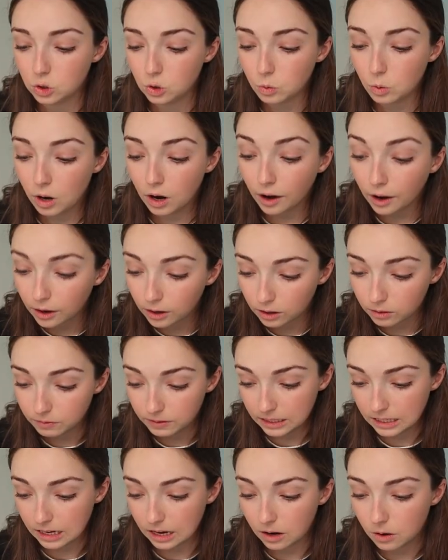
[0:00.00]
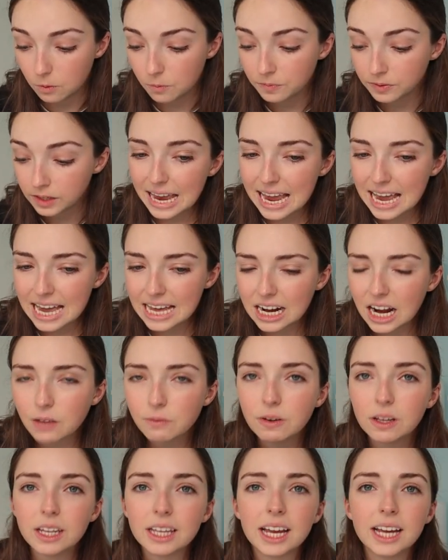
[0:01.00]
to her video. And I
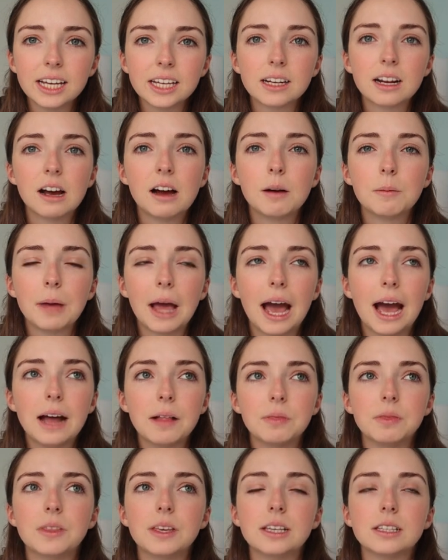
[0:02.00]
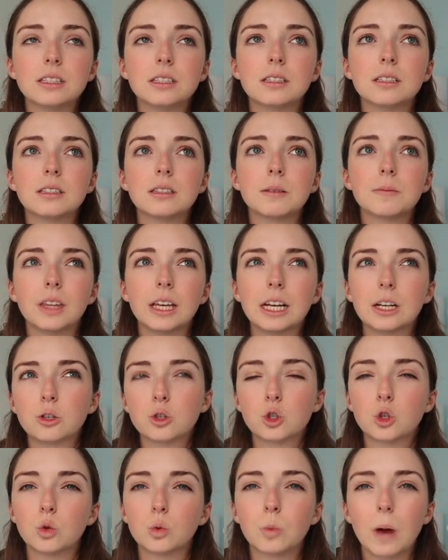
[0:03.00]
felt like I could come at this like
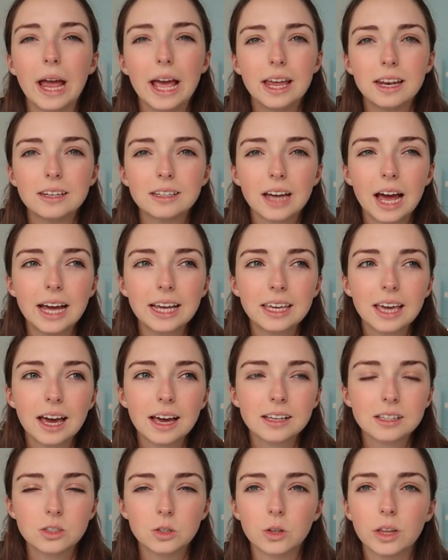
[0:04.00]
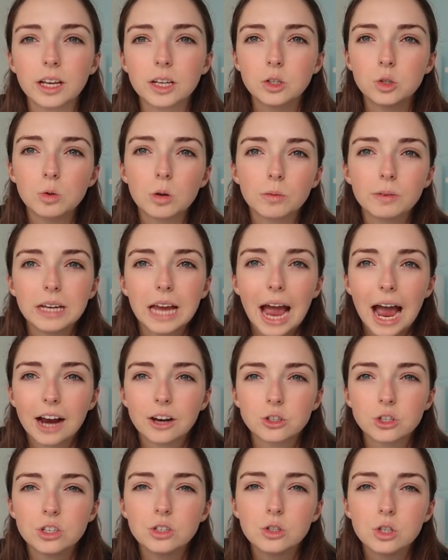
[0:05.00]
trend, I guess, or like do a
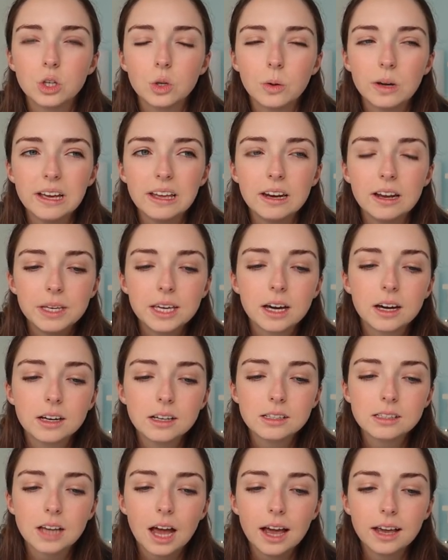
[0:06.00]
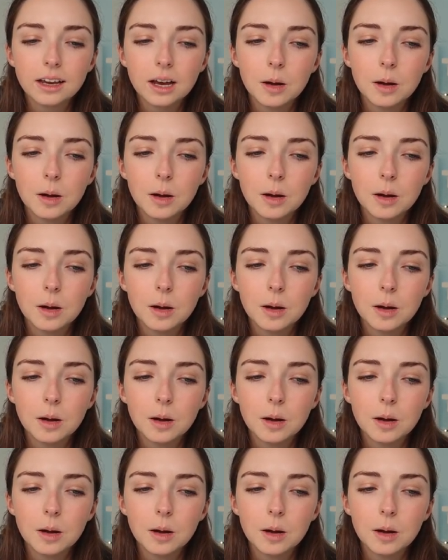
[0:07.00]
reaction to it, because I